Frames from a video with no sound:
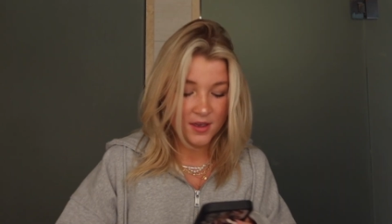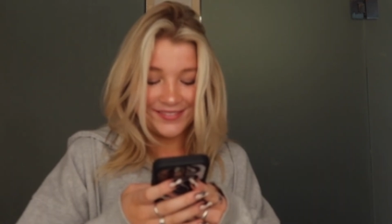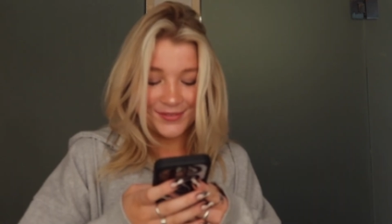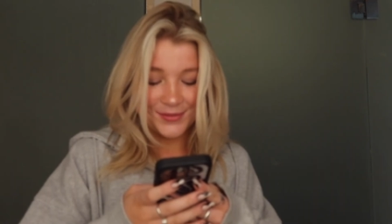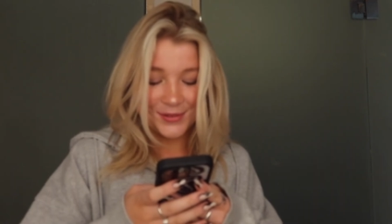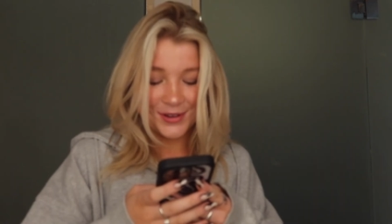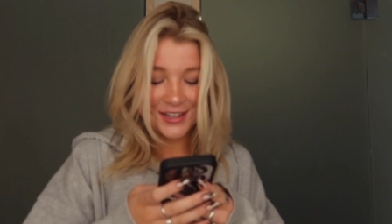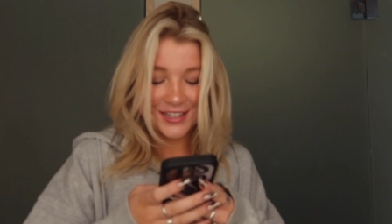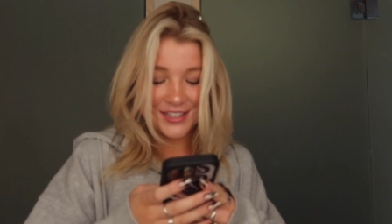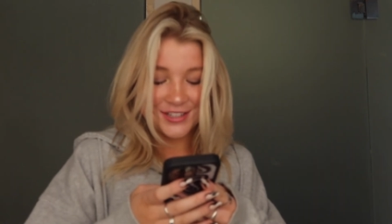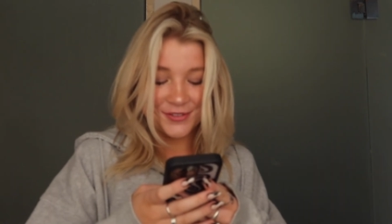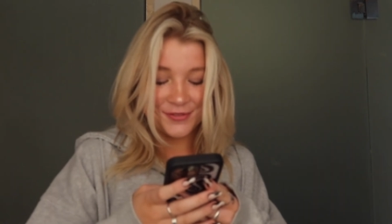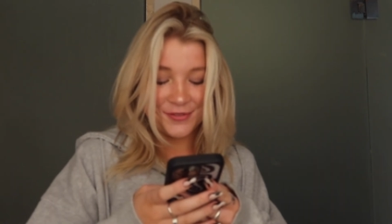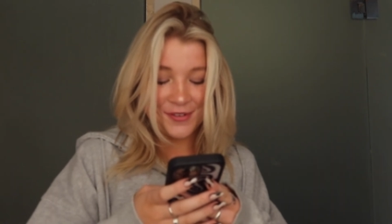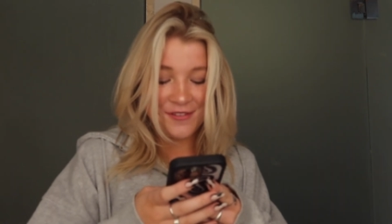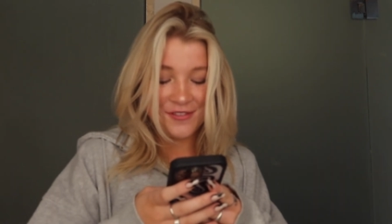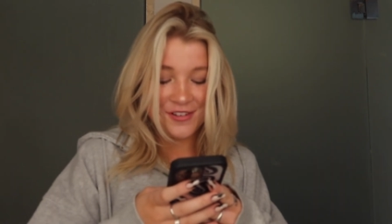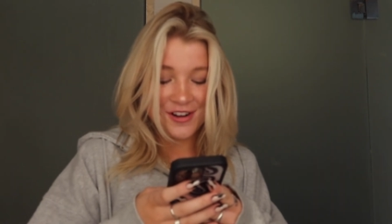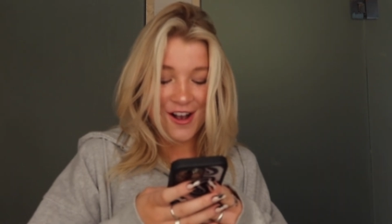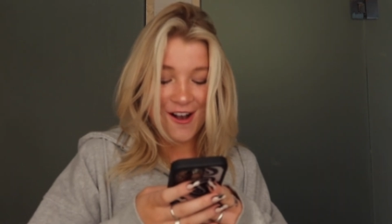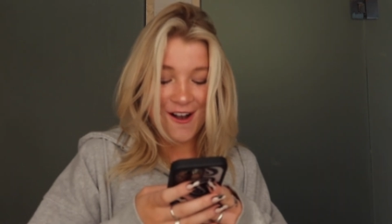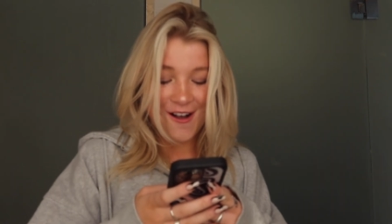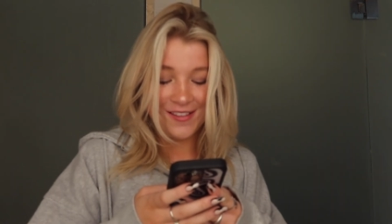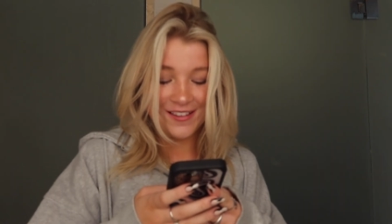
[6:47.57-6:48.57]
What is your
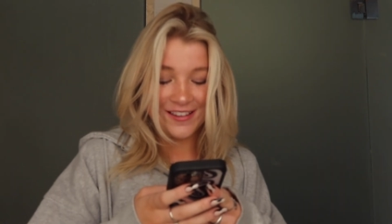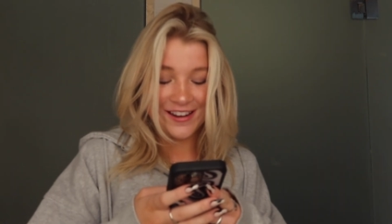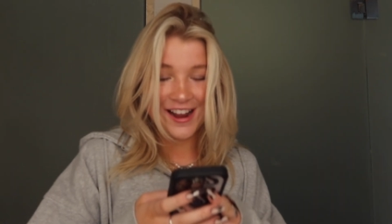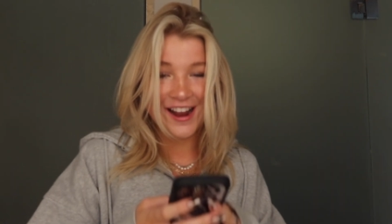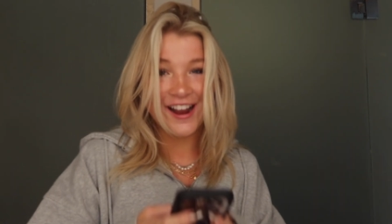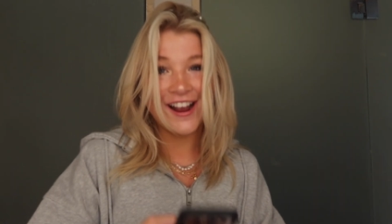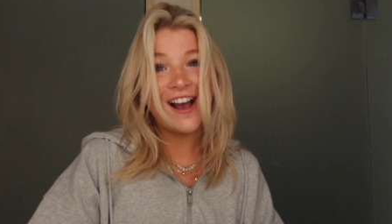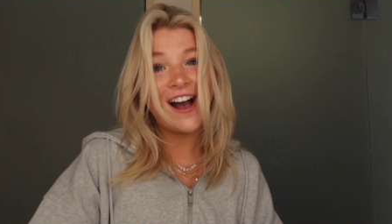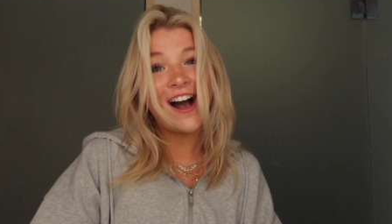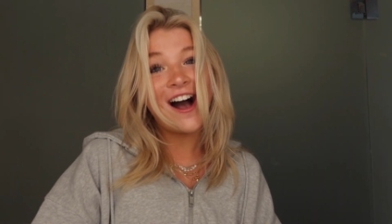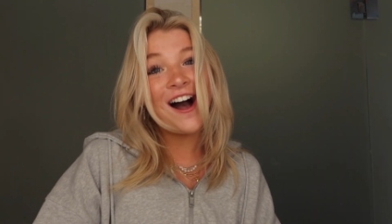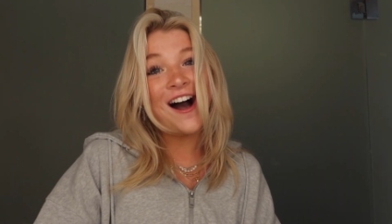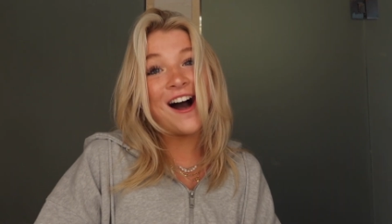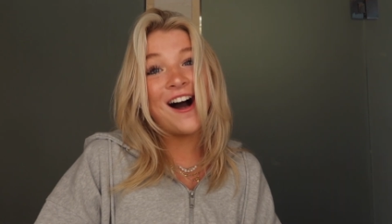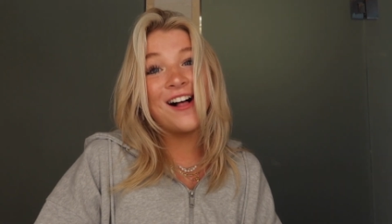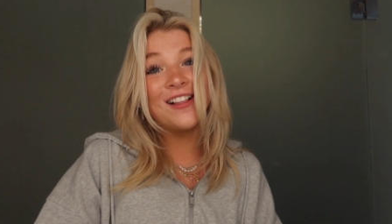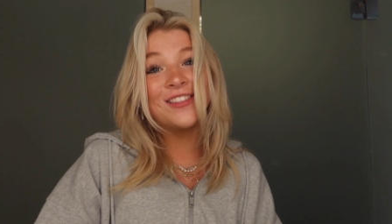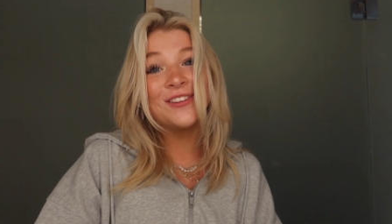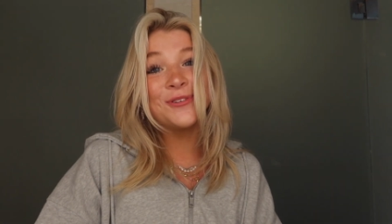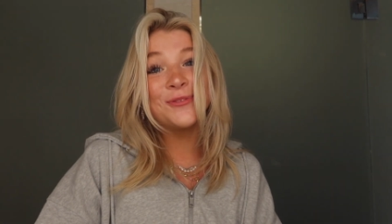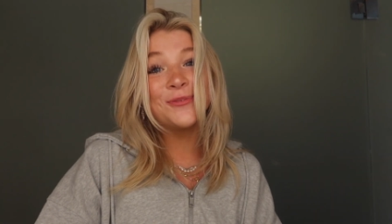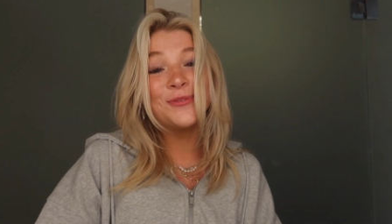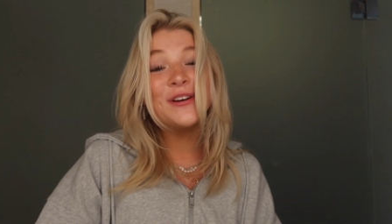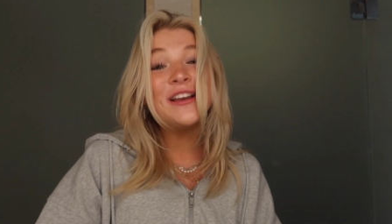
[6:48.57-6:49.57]
favorite holiday?
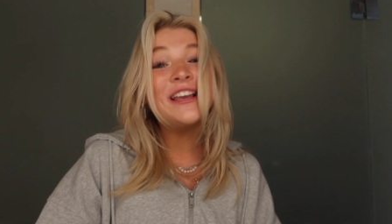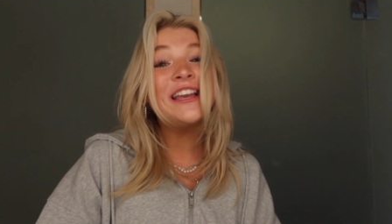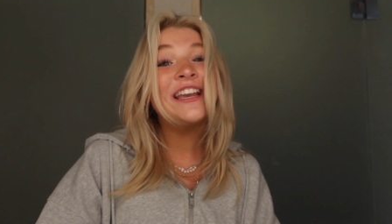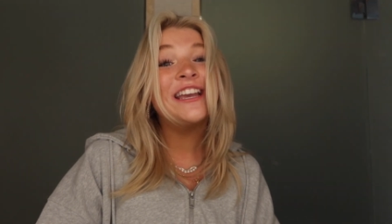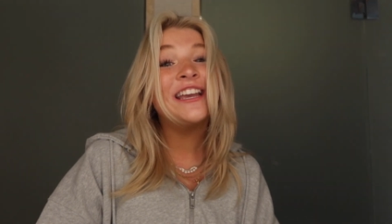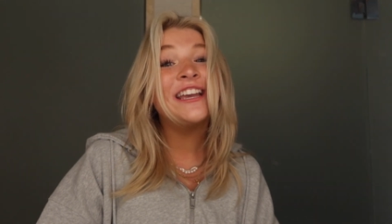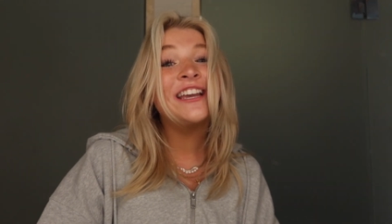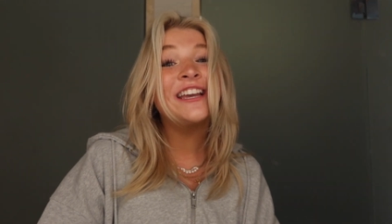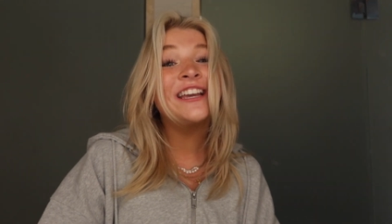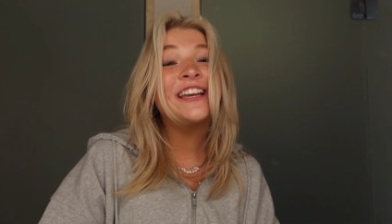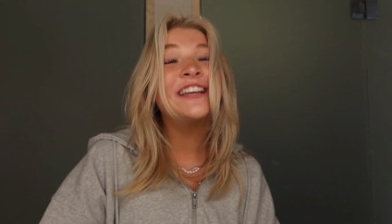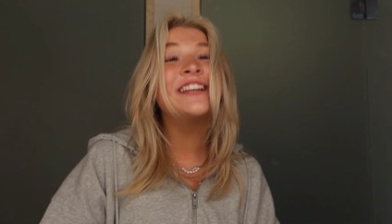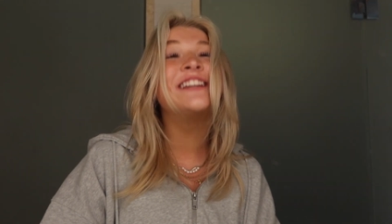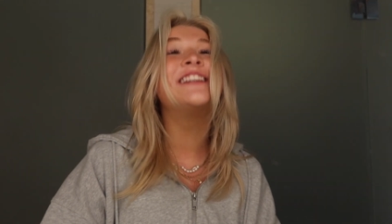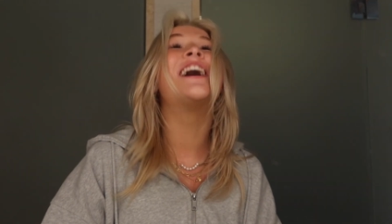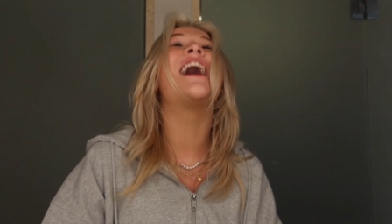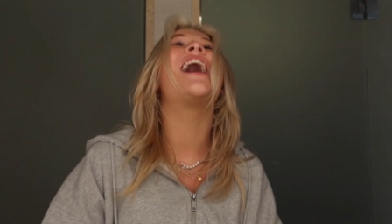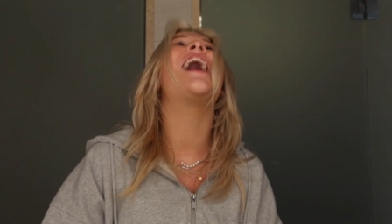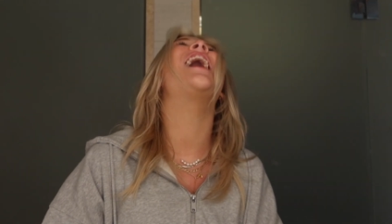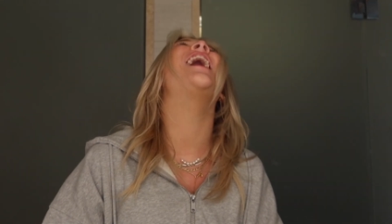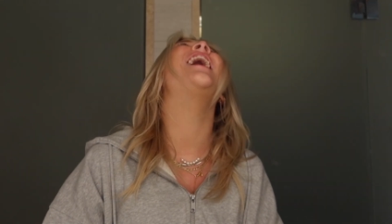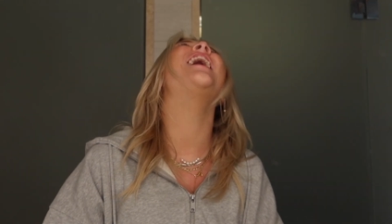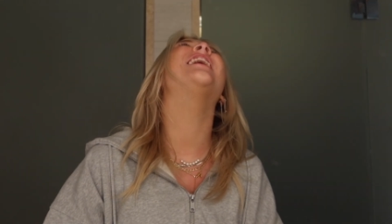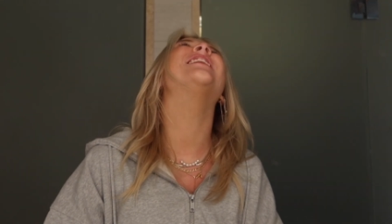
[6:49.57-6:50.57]
Halloween!
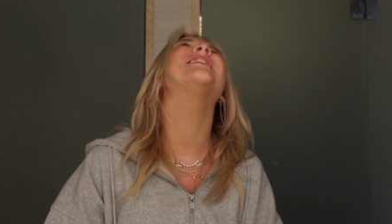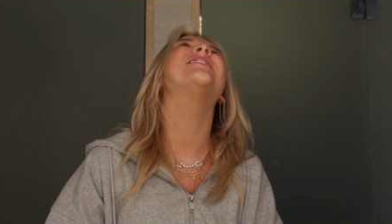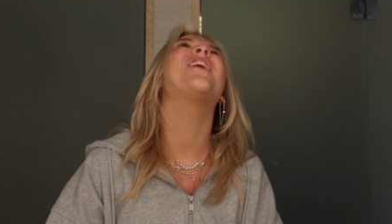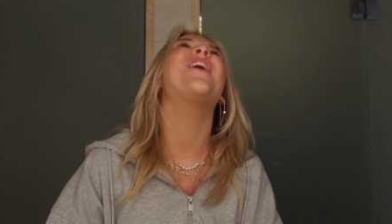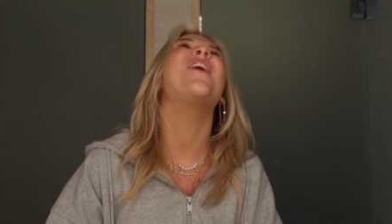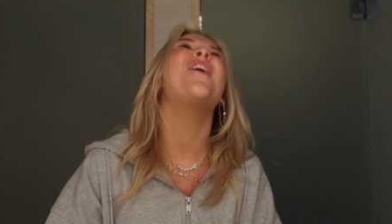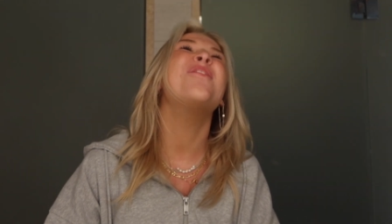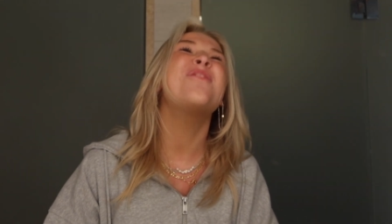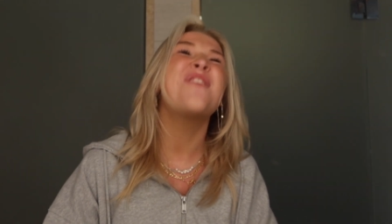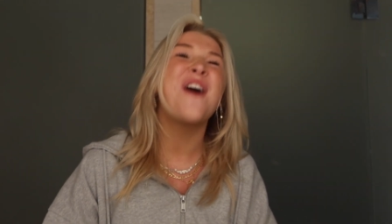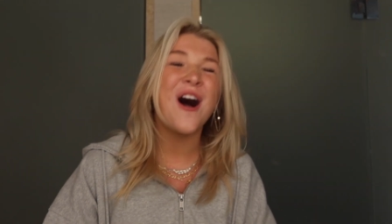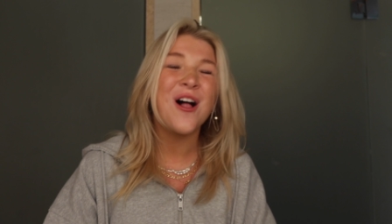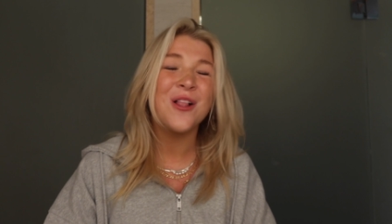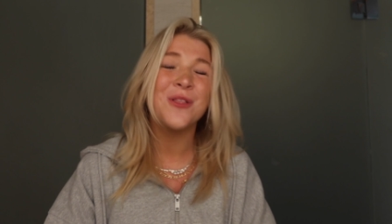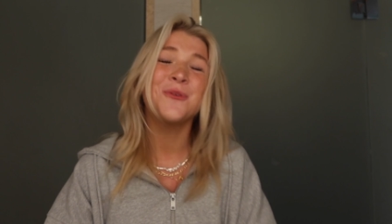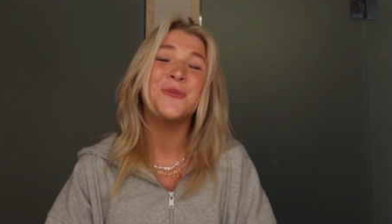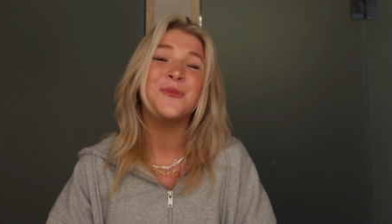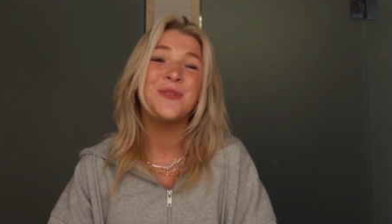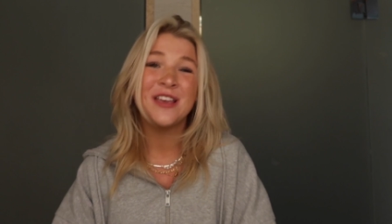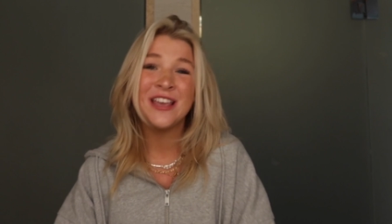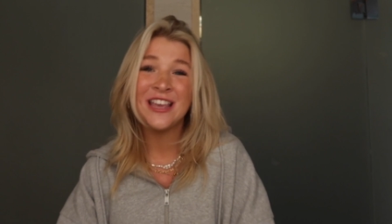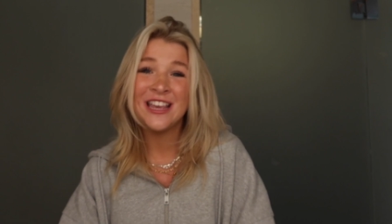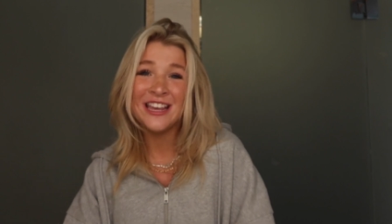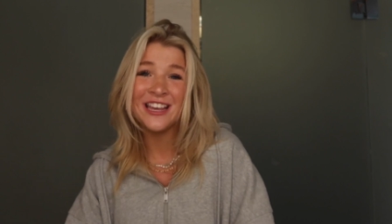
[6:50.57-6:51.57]
I love
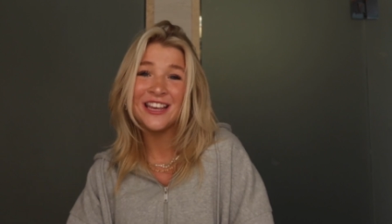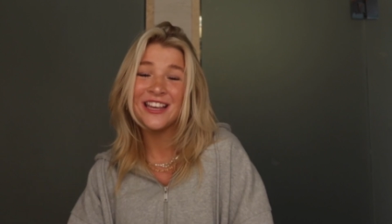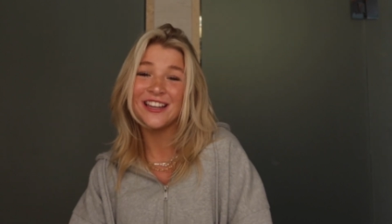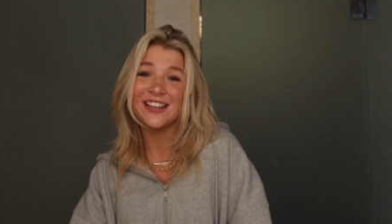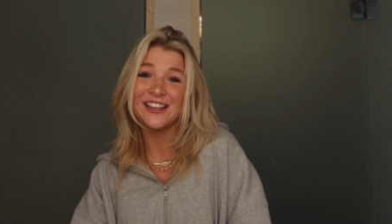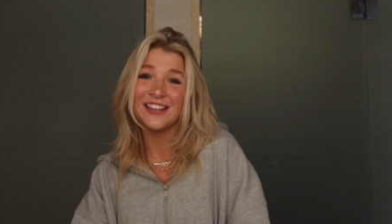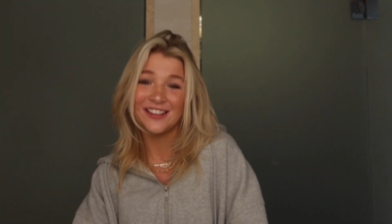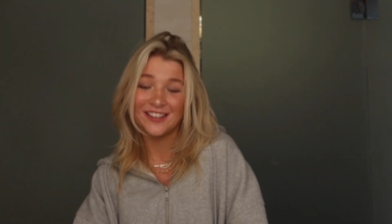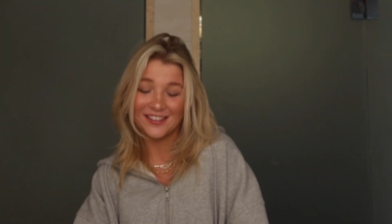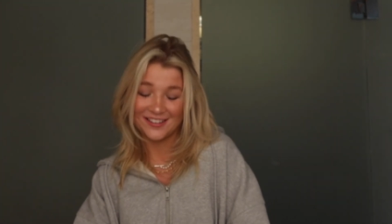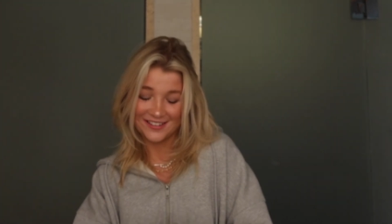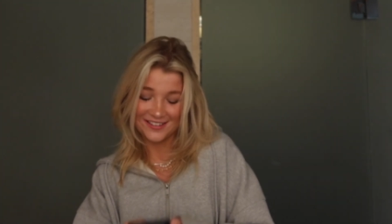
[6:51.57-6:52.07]
Halloween.